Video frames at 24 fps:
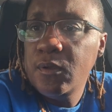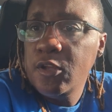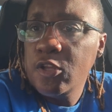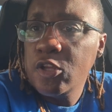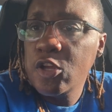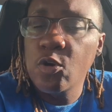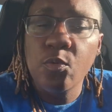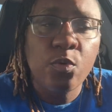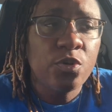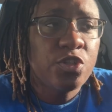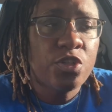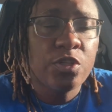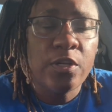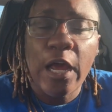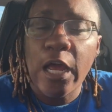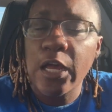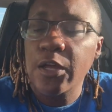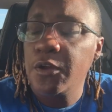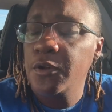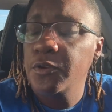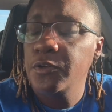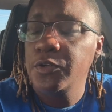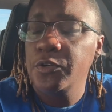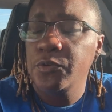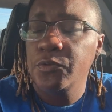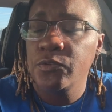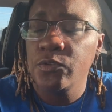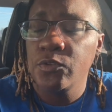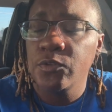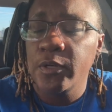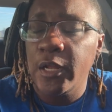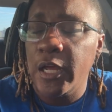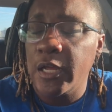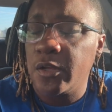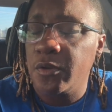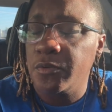Because what you're not going to do,
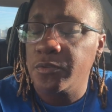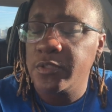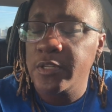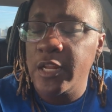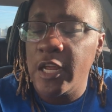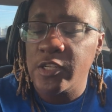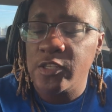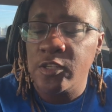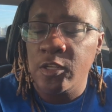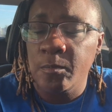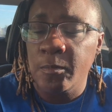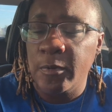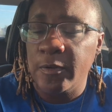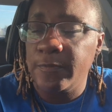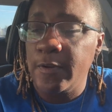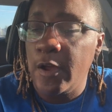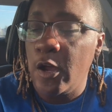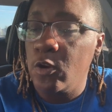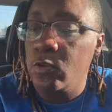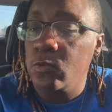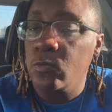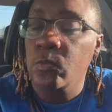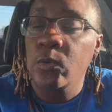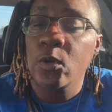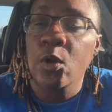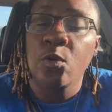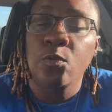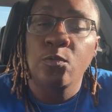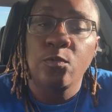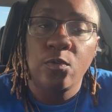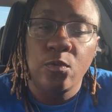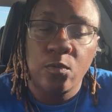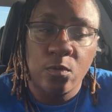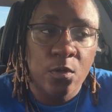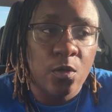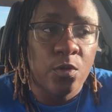you're not going to stash it in my phone. You're
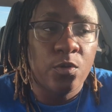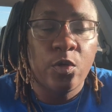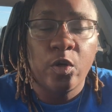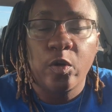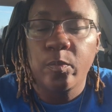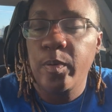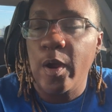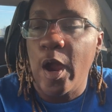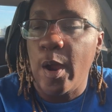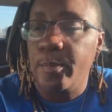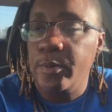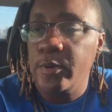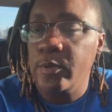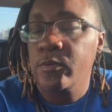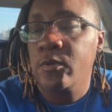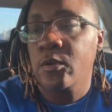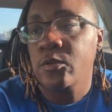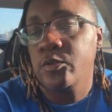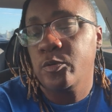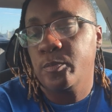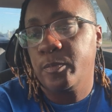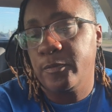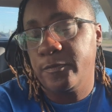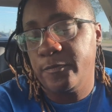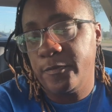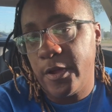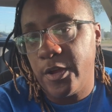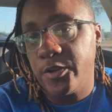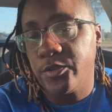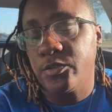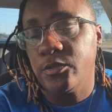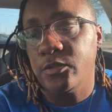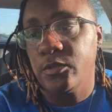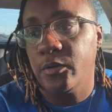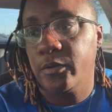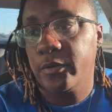going to do it properly. We're going to do it
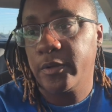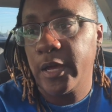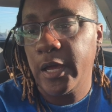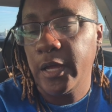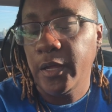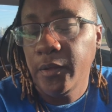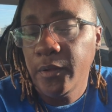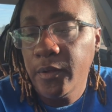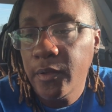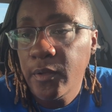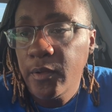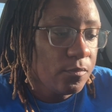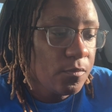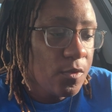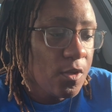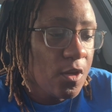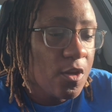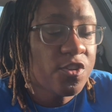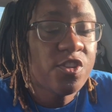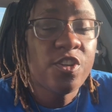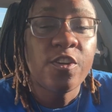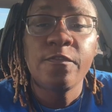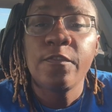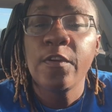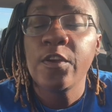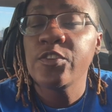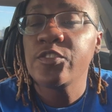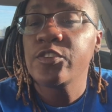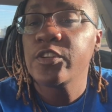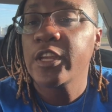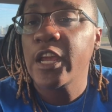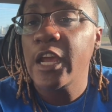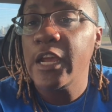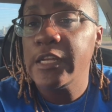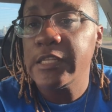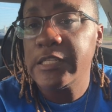professionally, okay? She gave
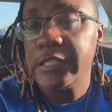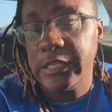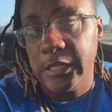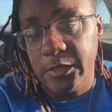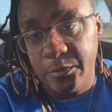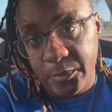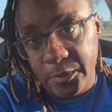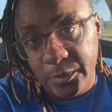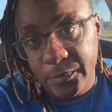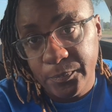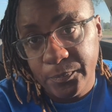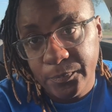it to me.